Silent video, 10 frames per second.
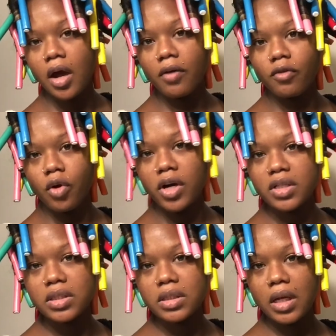of
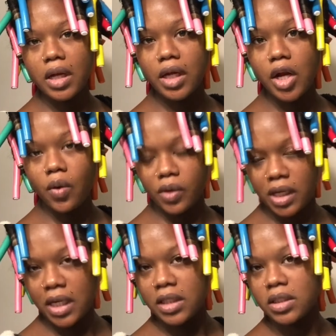course no
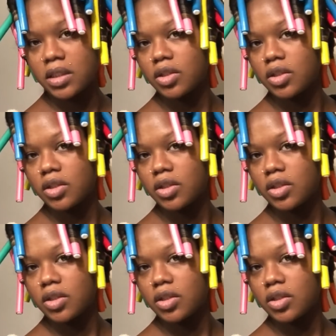heat,